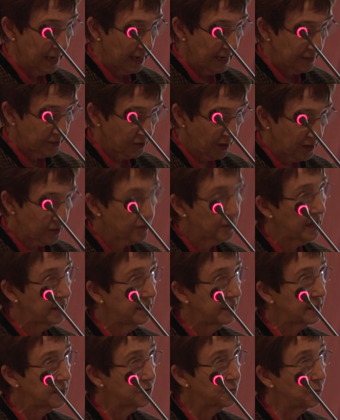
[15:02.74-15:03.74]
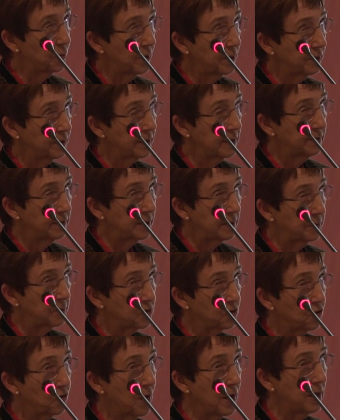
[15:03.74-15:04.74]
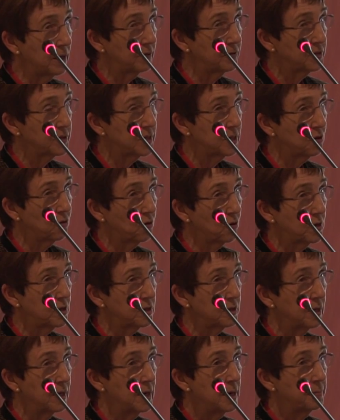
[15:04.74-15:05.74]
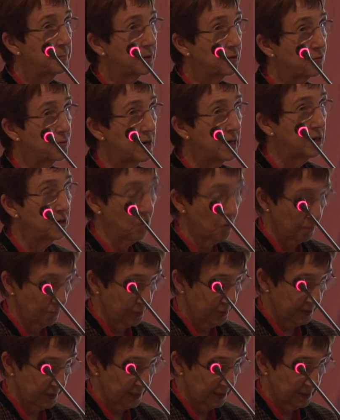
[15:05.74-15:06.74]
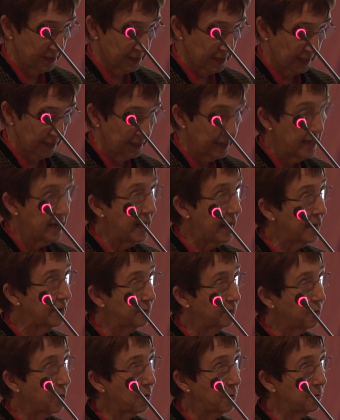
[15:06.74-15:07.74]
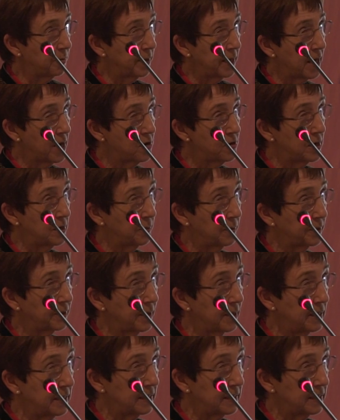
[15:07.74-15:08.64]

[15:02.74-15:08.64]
So I think it's worth giving them a trial of steroids, but really not persisting, and probably only when they're